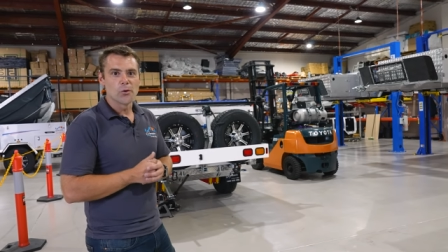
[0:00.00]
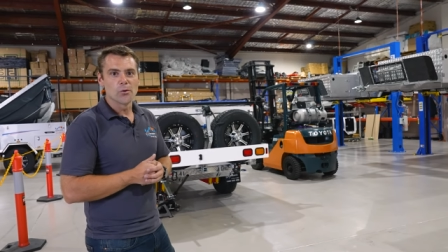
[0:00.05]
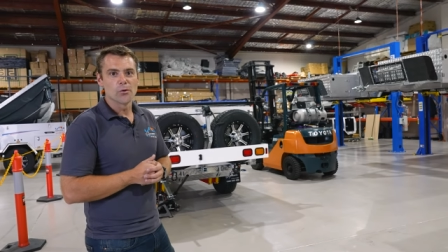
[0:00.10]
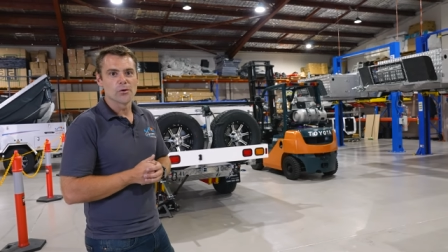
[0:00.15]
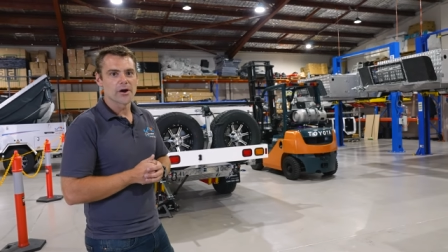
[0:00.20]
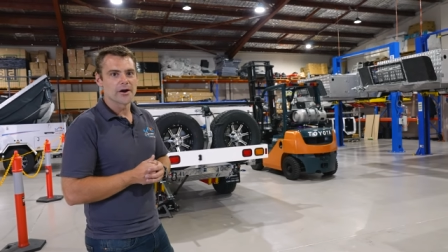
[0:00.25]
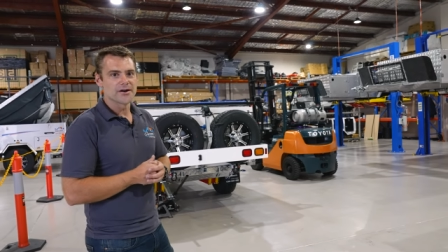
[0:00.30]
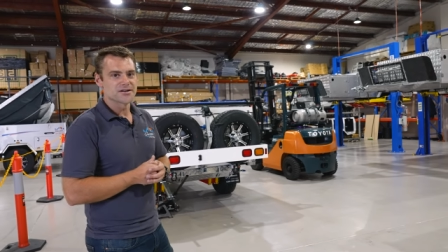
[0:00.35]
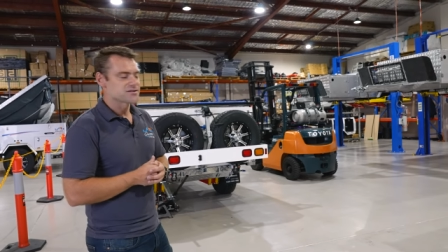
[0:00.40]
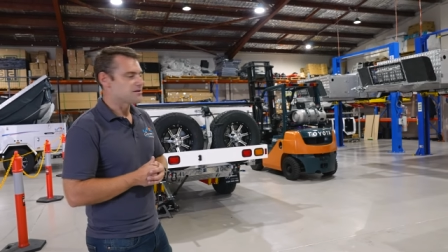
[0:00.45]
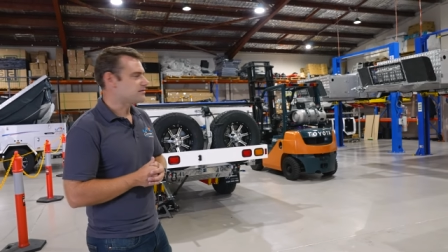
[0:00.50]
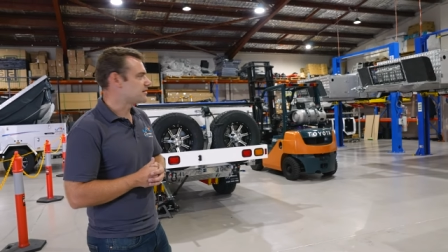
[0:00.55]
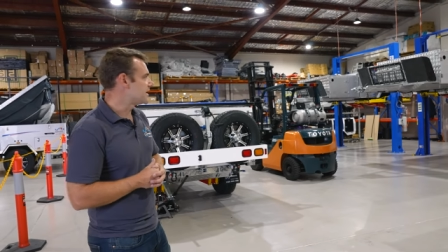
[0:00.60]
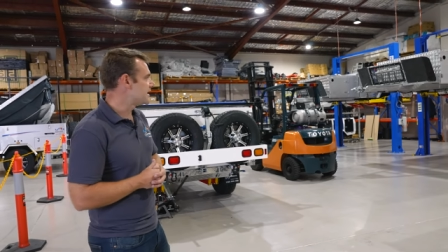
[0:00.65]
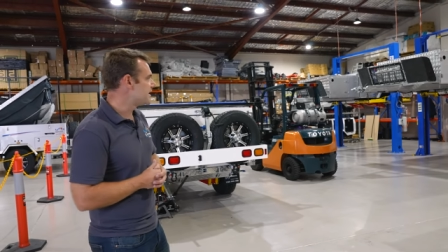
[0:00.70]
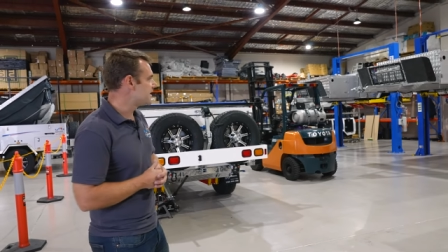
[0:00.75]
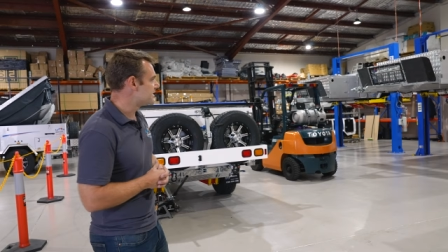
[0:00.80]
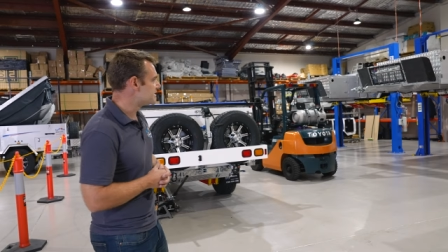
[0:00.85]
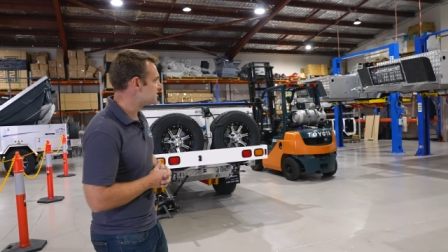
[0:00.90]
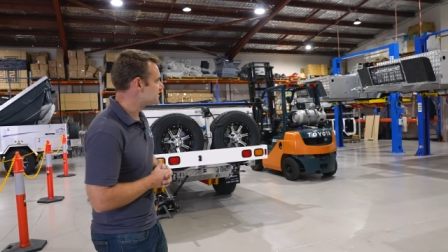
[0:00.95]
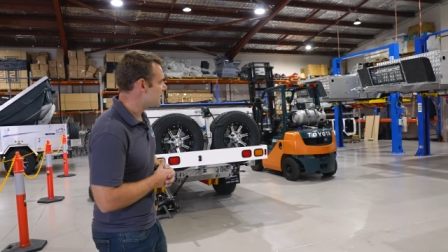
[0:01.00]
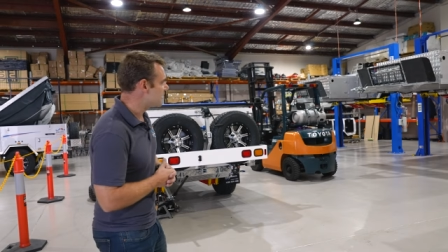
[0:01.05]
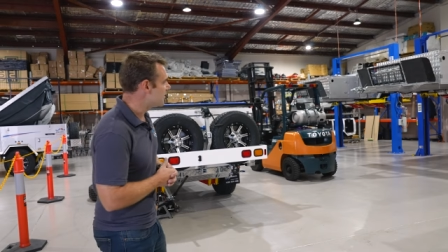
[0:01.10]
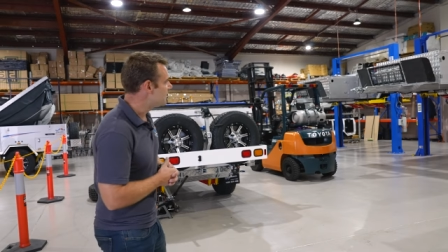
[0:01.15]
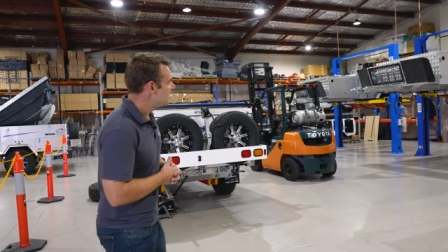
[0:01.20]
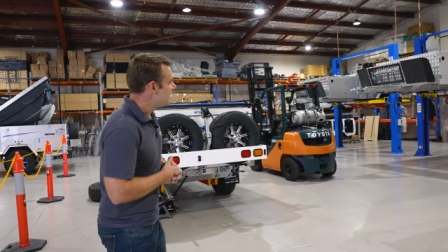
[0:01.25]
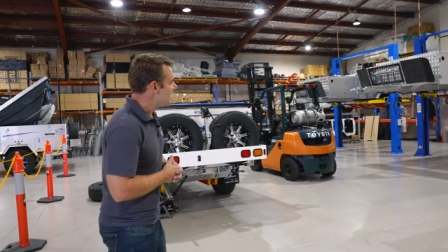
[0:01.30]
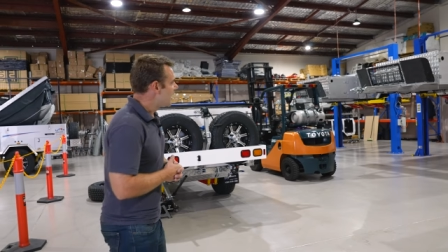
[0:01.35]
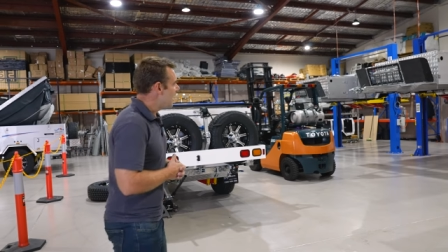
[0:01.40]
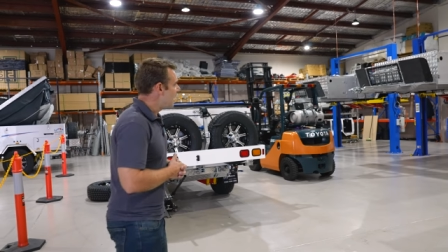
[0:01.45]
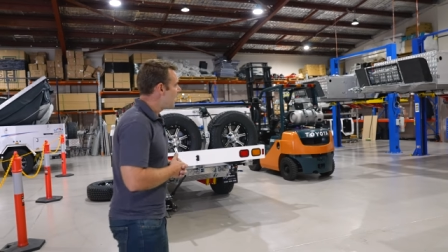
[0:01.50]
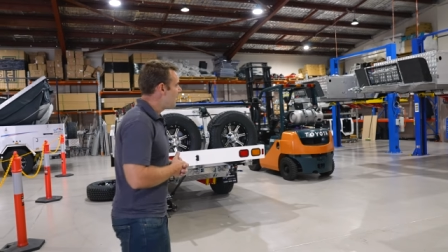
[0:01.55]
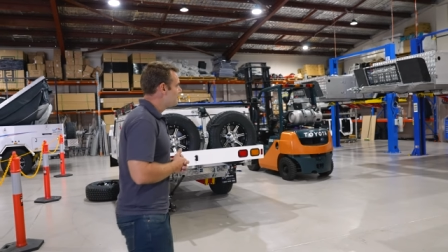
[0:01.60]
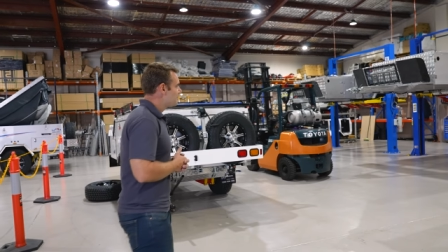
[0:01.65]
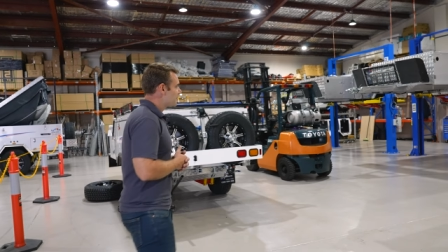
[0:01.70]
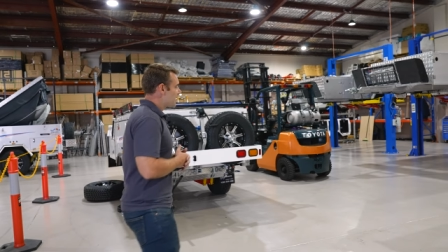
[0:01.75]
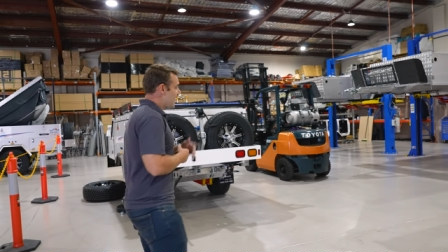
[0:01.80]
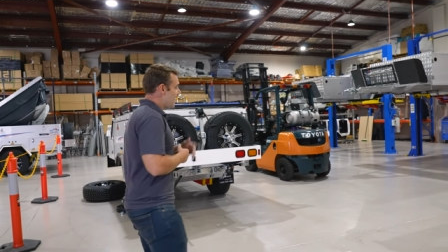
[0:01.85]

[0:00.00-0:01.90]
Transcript: all goes on here. So um,